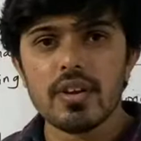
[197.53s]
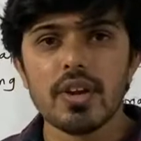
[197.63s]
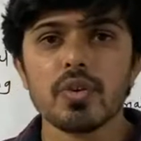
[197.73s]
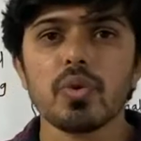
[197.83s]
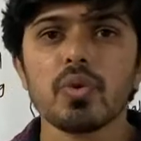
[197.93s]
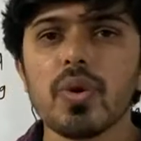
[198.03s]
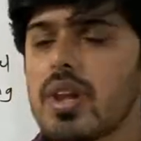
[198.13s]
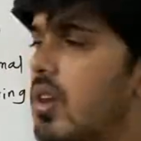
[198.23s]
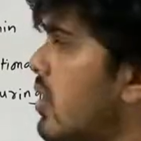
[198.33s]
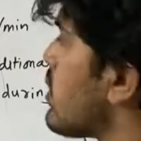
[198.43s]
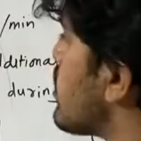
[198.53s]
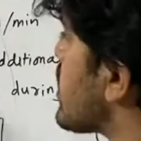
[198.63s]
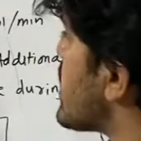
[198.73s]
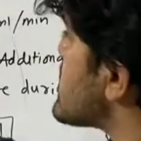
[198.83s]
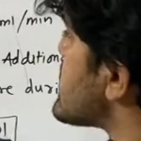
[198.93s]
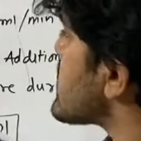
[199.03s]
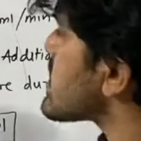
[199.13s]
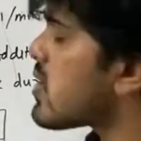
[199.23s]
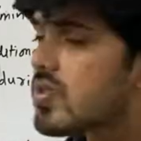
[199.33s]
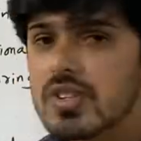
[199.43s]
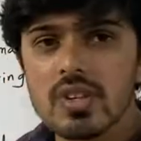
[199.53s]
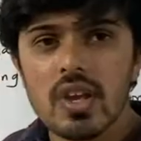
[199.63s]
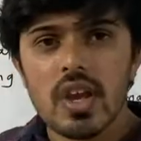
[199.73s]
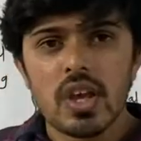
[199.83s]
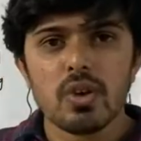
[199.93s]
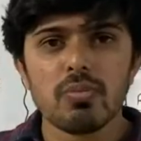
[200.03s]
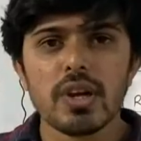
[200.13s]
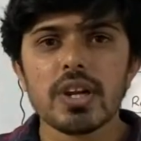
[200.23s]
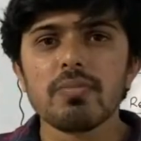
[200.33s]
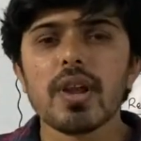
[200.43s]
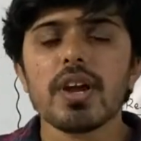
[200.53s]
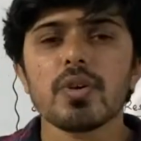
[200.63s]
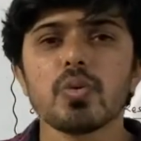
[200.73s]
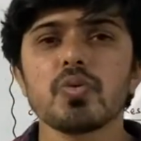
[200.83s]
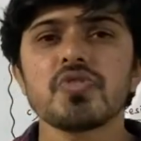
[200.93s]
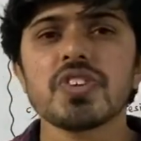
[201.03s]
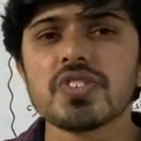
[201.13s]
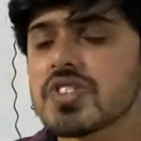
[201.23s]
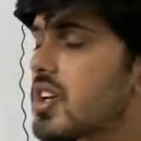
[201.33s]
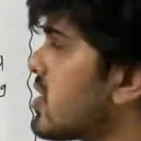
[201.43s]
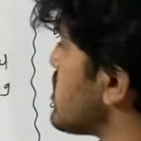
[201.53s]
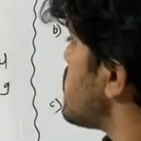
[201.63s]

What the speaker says: into 12, you will get 6,000. You multiply to 16,